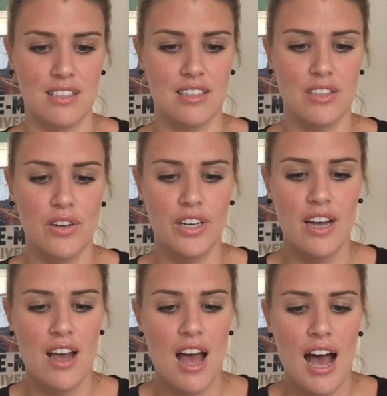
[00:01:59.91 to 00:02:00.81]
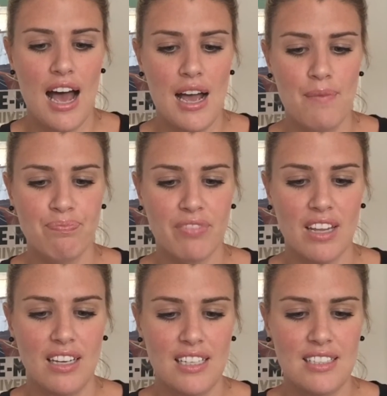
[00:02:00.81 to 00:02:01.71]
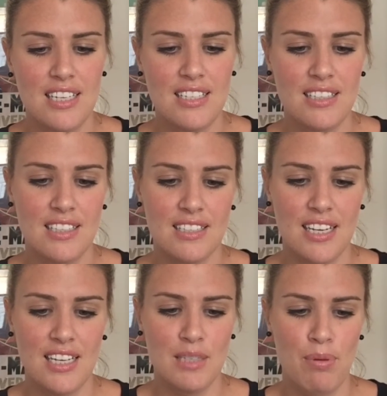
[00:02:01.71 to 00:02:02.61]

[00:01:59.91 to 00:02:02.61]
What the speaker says: So it says that the skin is